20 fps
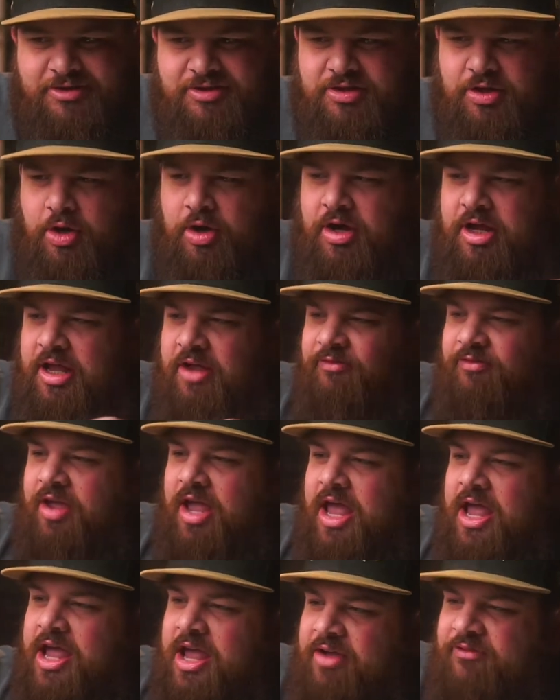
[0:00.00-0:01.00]
So if
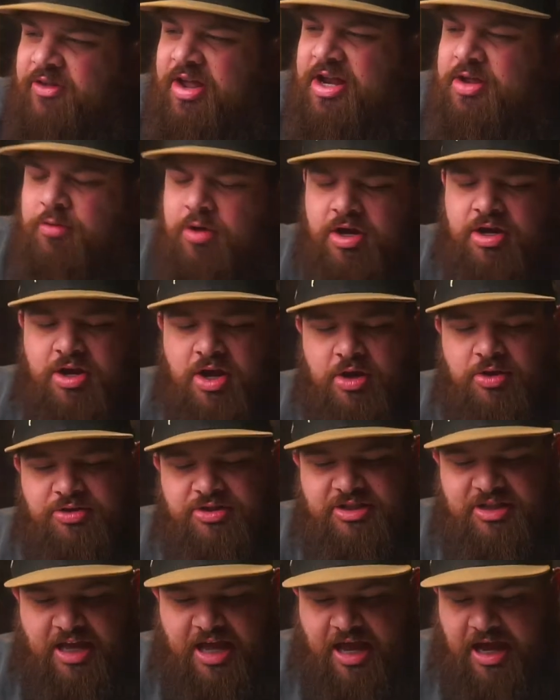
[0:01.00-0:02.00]
anyone
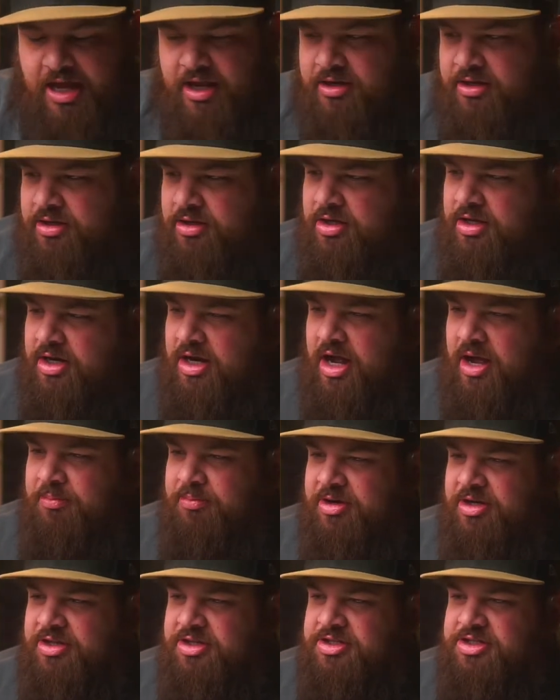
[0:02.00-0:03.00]
knows that, you could
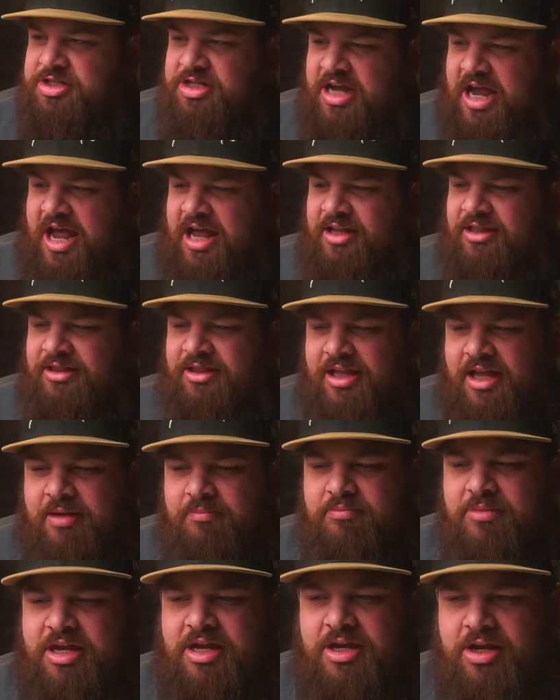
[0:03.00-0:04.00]
hop into the chat and
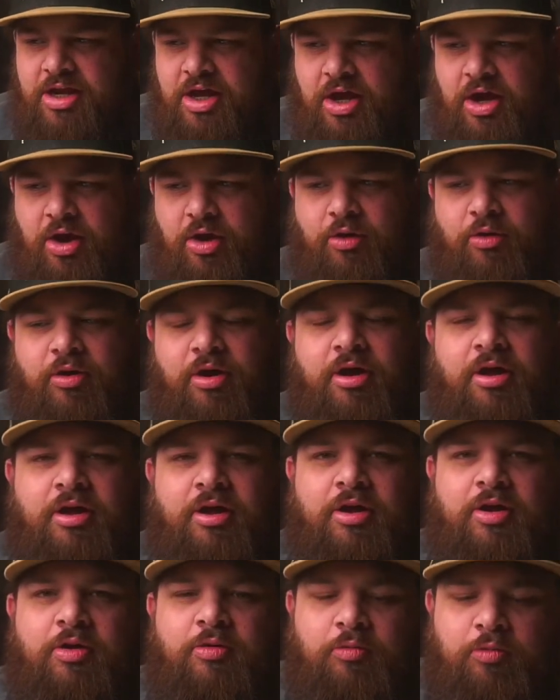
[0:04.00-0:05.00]
let me know
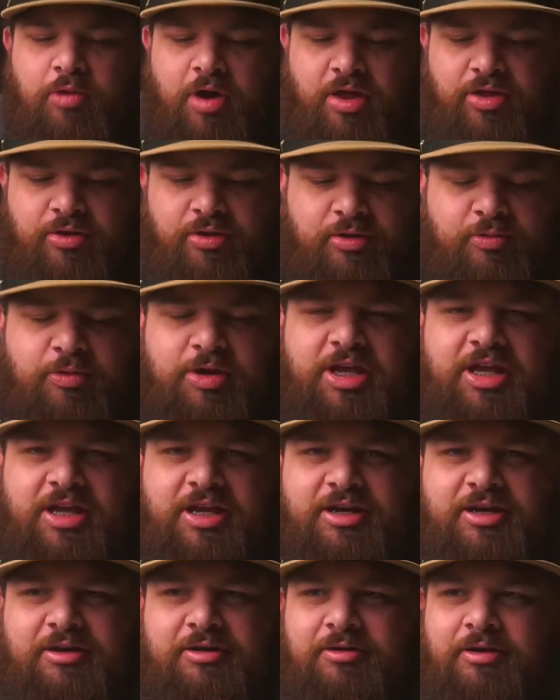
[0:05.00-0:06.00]
whether we
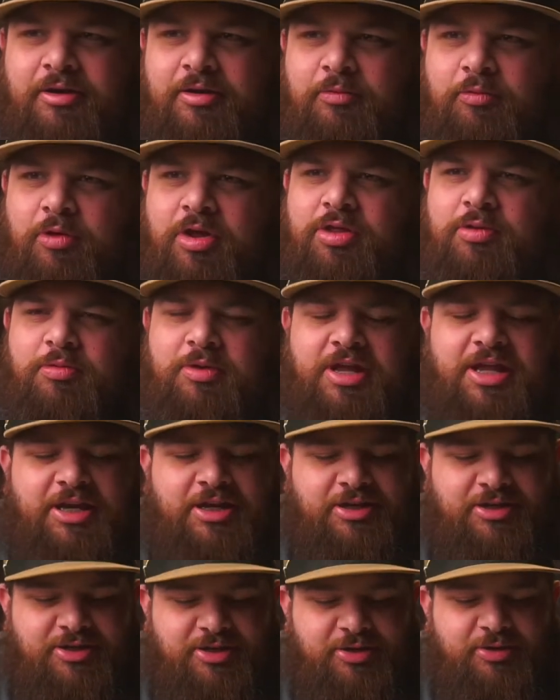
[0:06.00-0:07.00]
can
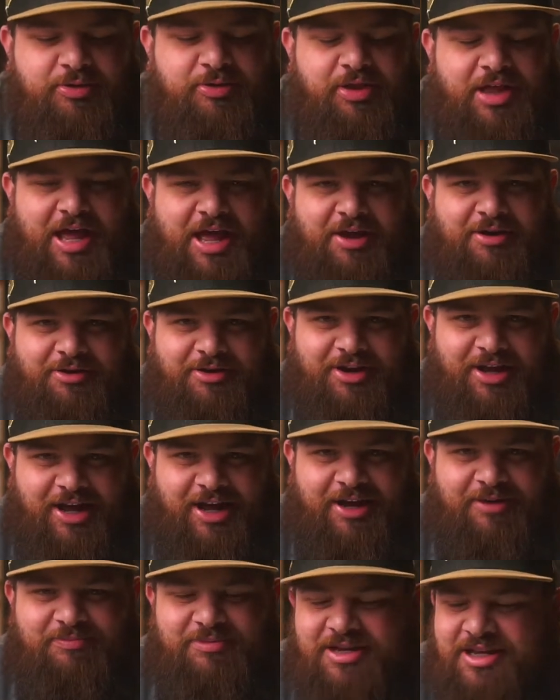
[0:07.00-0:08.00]
do that or
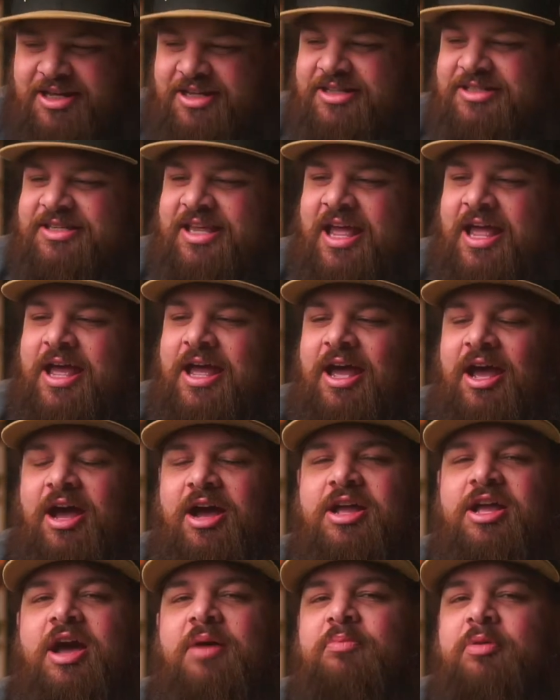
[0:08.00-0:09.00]
not. Because
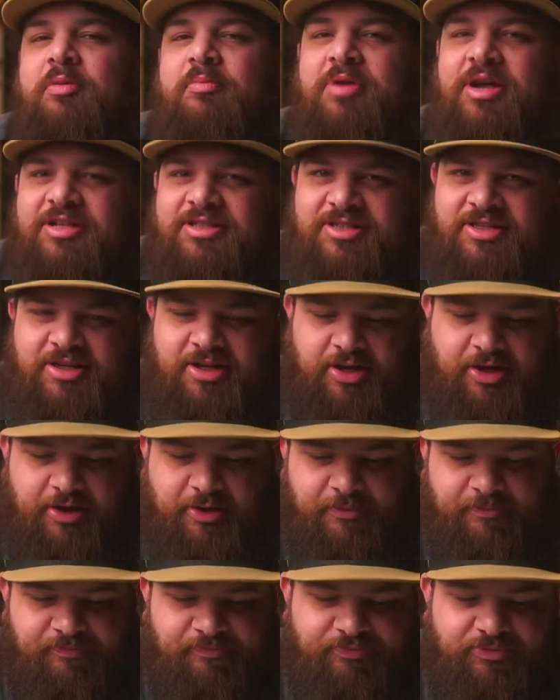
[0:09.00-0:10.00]
a couple months
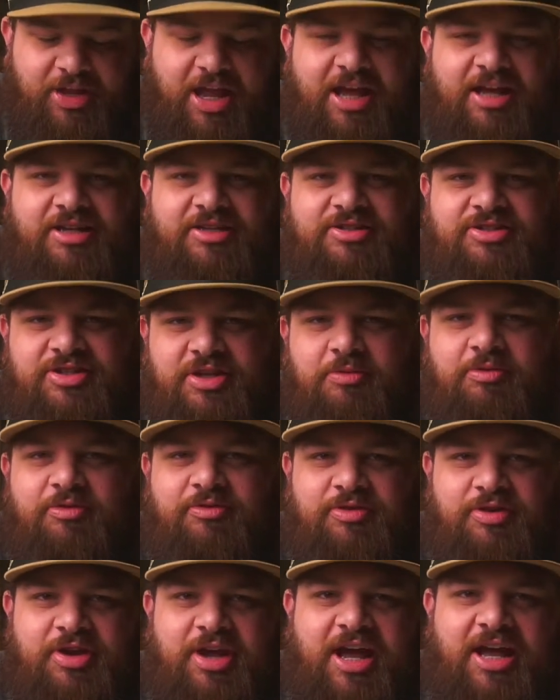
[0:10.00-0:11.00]
ago, as some
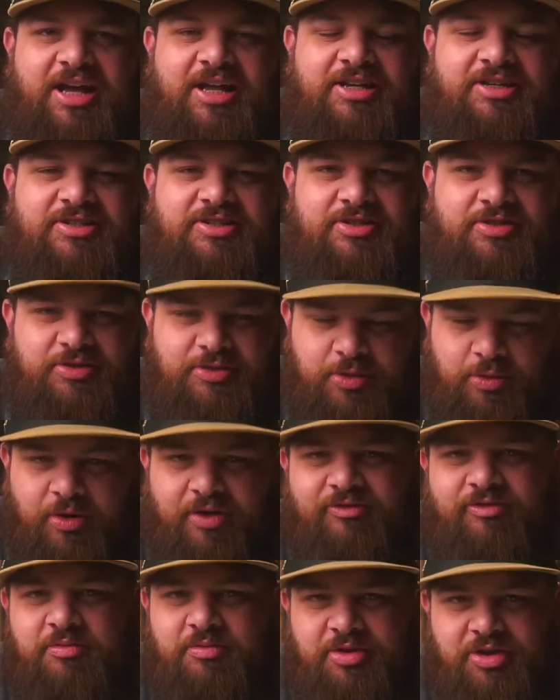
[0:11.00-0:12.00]
of you guys
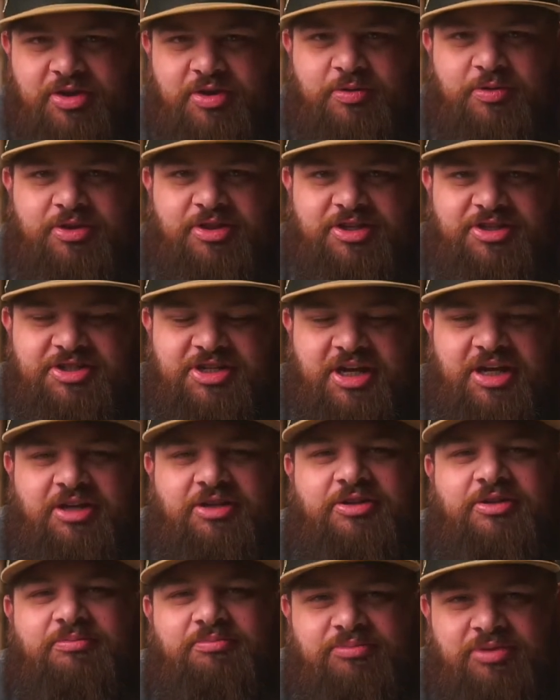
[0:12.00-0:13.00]
who are familiar with the
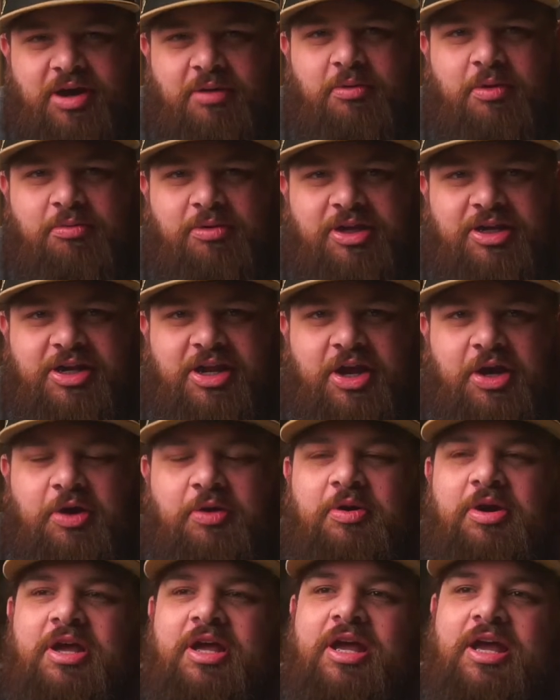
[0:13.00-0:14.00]
channel probably
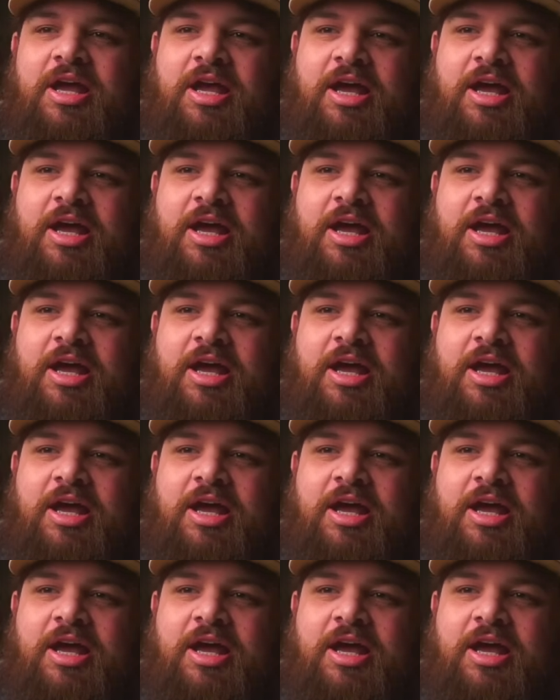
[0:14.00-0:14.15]
know,